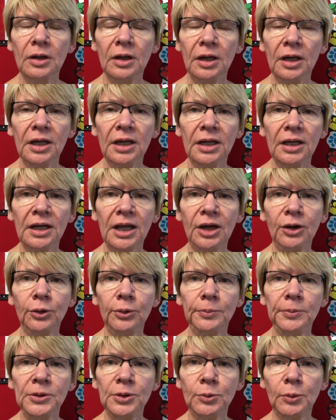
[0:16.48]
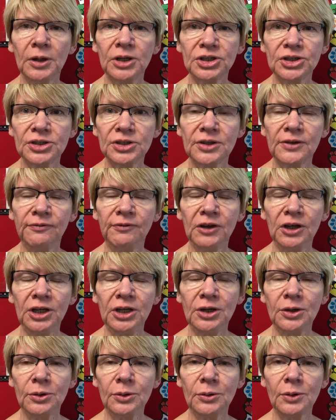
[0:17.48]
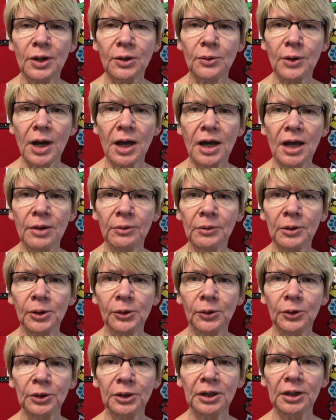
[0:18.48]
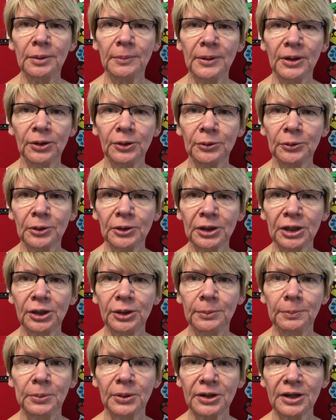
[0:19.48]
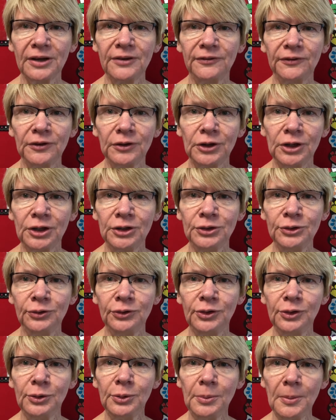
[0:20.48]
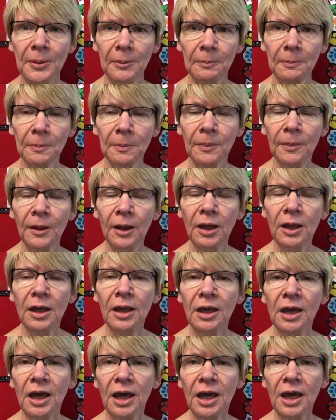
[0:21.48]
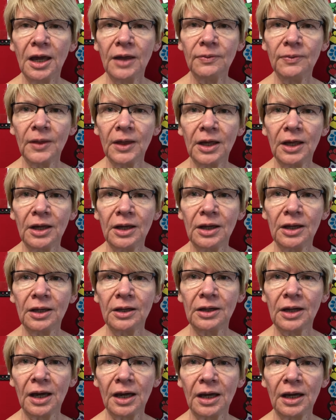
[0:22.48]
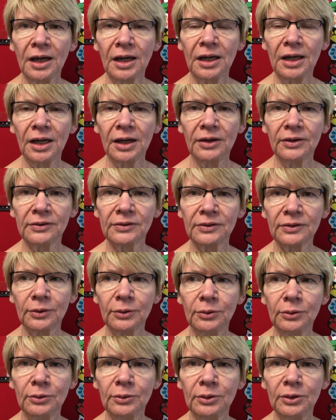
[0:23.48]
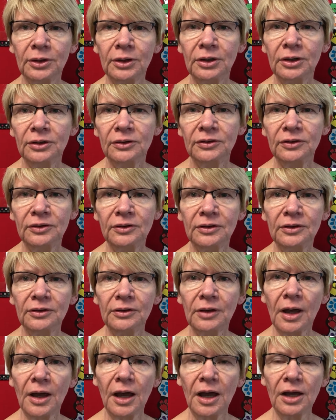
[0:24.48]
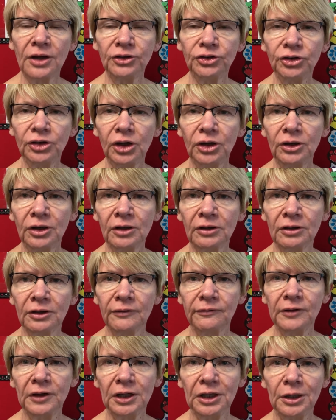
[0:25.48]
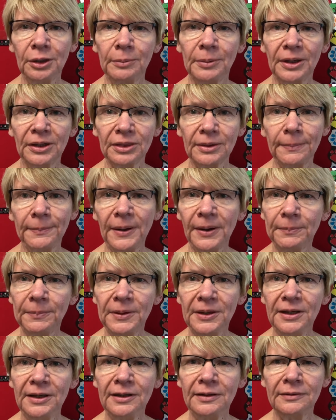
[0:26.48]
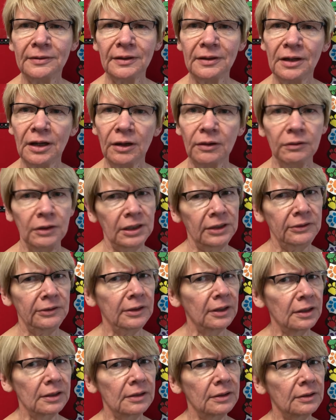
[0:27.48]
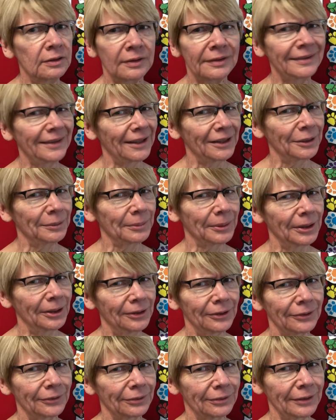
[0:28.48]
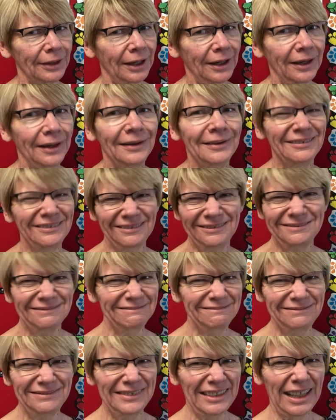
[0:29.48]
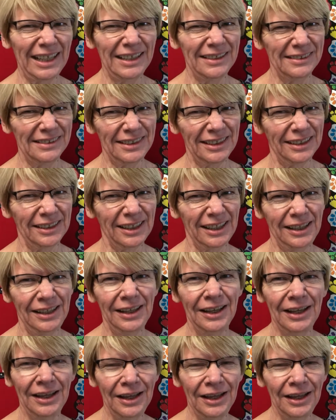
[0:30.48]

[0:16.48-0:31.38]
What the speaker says: and I hope you watched the video I recorded about a really good book I found on YouTube. And then I also shared a little video about the puppies and how they didn't celebrate Earth Day. Kind of silly.